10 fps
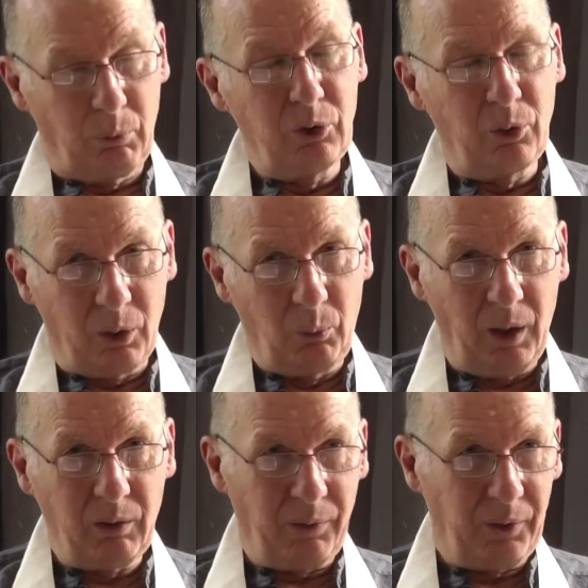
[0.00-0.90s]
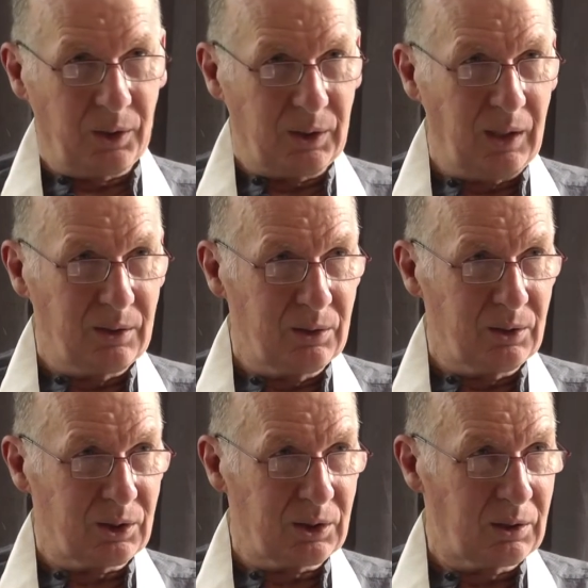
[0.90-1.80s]
We know there were other
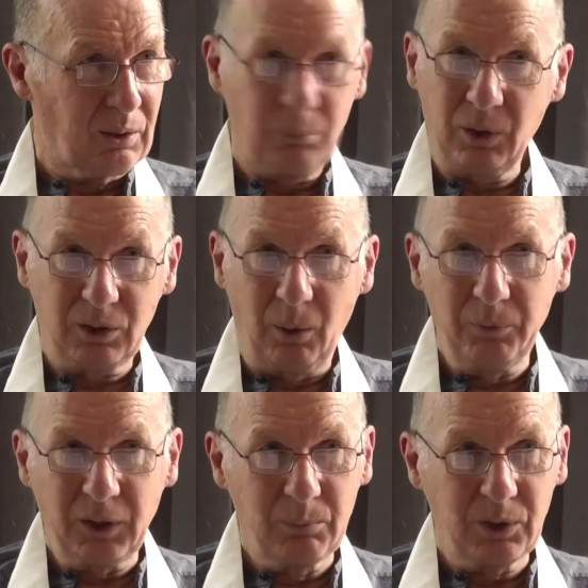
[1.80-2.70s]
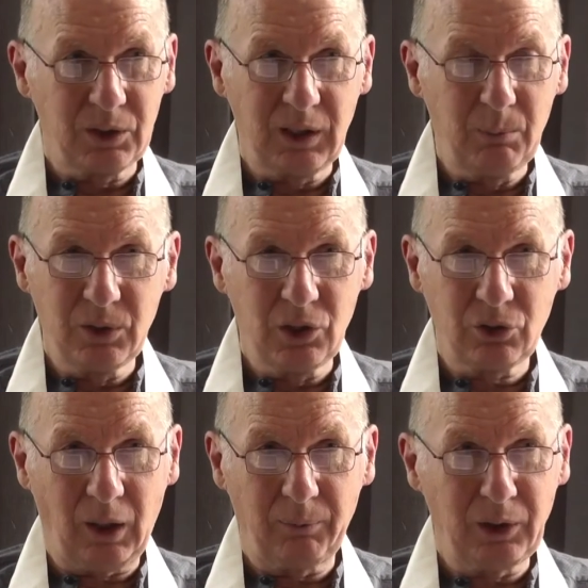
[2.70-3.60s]
attendants, but sometimes it seems
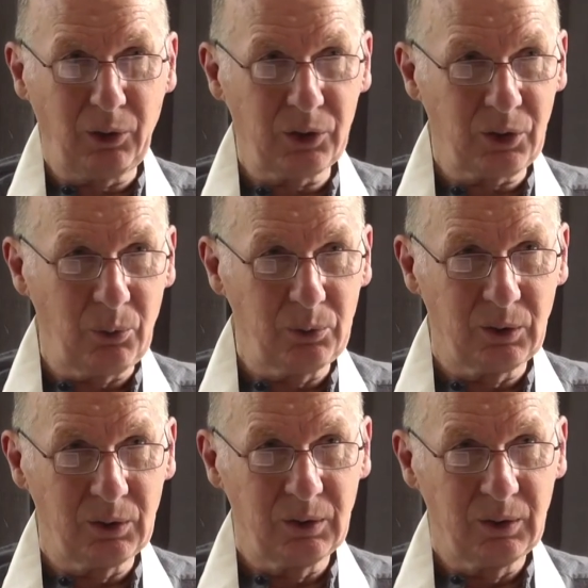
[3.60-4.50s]
he's travelling on his own